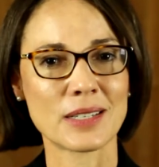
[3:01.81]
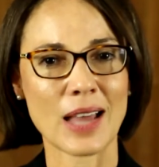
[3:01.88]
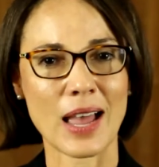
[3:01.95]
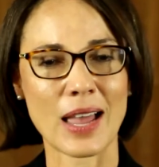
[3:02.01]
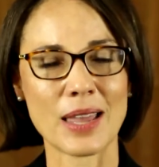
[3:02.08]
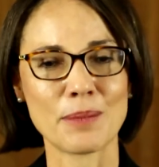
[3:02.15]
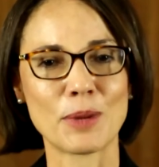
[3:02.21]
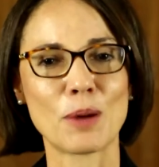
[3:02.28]

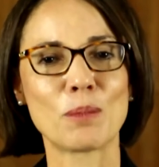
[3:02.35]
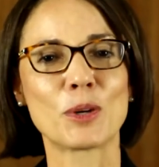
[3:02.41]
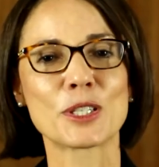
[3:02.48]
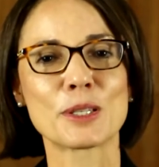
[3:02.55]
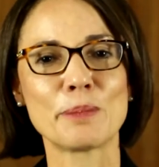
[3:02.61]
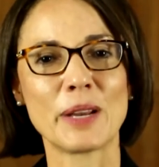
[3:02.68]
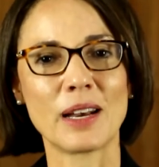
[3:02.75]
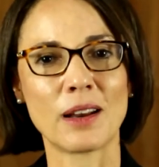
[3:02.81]
time
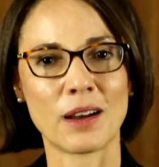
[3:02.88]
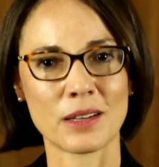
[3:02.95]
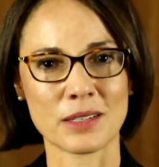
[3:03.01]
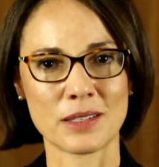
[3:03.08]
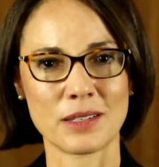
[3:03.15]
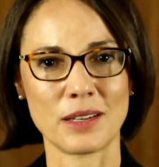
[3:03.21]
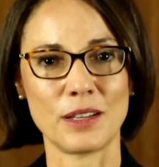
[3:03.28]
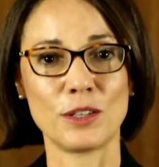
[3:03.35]
must be
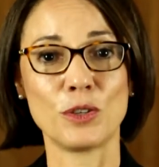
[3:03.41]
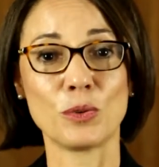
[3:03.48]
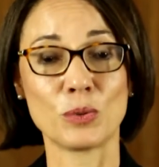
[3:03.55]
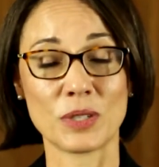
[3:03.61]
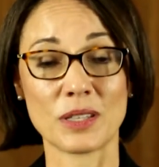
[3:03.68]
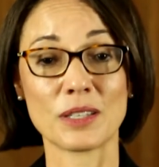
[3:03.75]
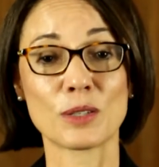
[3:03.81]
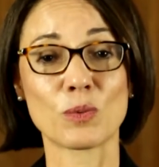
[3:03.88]
lost due
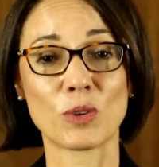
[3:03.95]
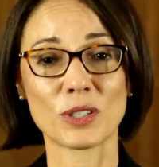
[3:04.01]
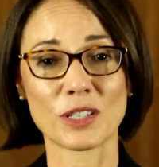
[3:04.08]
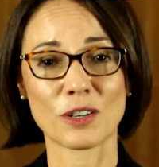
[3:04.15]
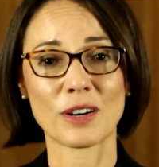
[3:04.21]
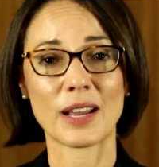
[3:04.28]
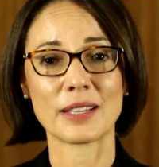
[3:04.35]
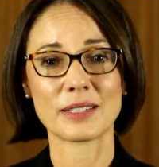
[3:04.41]
to this water
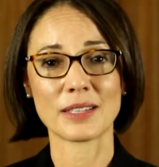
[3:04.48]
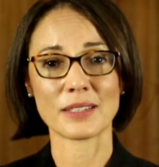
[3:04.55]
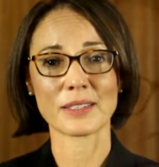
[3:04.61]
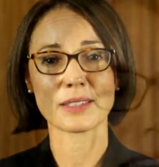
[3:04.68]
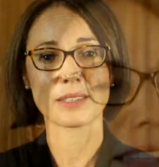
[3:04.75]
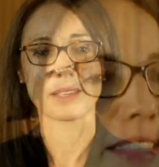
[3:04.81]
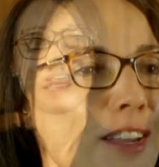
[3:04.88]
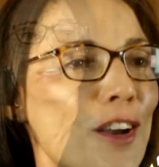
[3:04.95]

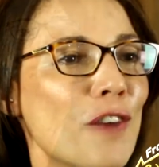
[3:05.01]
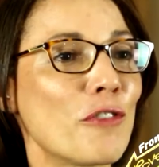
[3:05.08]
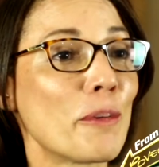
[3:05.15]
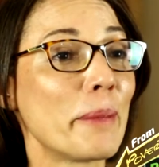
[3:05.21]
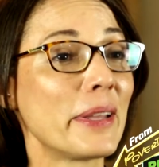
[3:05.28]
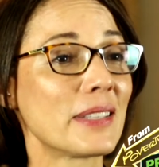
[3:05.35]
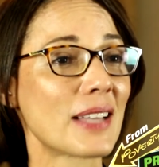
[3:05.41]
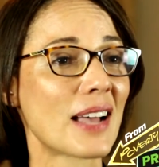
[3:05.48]
crisis. The
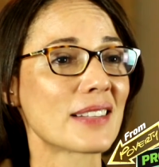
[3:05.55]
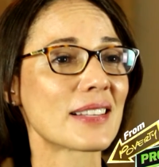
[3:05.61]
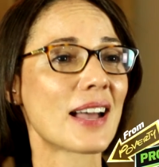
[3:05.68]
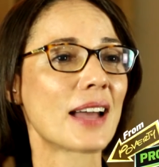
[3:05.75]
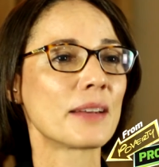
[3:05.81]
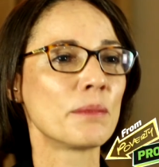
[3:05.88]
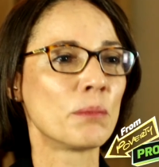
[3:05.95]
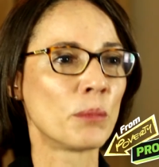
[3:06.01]
government
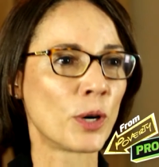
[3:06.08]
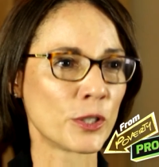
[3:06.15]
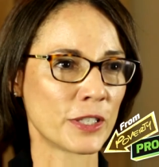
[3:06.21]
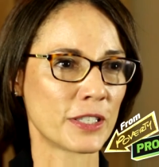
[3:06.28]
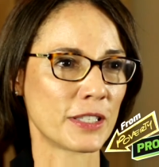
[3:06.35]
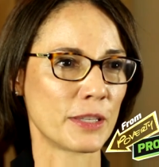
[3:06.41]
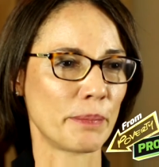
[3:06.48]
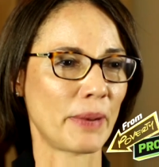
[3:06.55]
has had
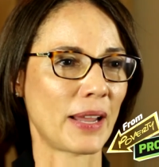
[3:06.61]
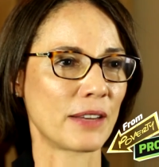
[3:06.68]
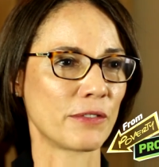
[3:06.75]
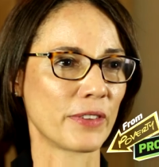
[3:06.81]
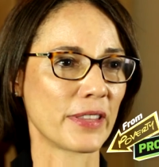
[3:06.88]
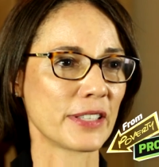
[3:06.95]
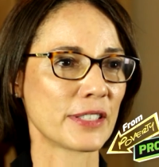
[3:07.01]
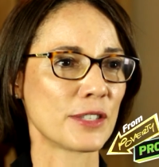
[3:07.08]
months to
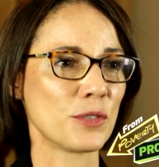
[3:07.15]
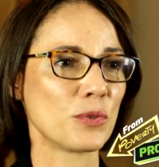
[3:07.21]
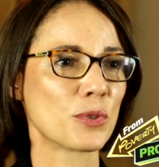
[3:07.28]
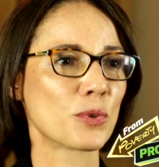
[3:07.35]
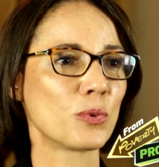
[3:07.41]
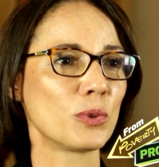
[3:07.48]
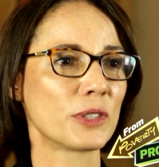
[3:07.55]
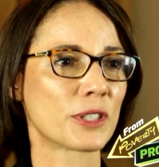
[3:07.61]
plan for this
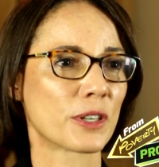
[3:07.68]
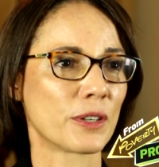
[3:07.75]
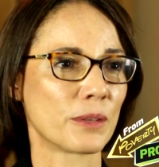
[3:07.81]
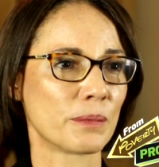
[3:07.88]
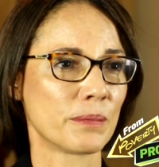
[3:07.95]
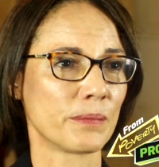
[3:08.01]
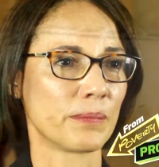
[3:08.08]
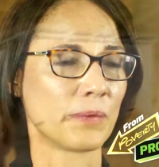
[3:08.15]
new school
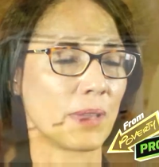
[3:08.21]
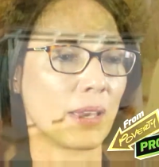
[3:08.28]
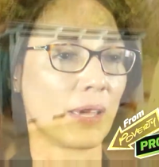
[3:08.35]
term.